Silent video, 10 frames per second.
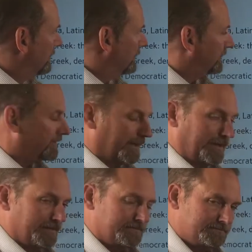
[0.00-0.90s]
the
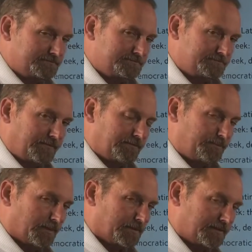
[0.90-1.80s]
state, the
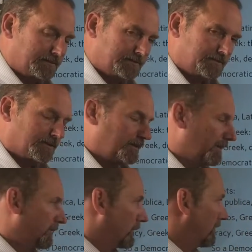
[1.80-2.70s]
republic, or
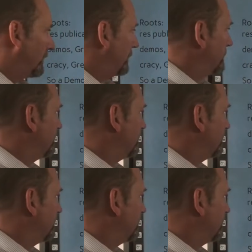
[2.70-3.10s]
commonwealth.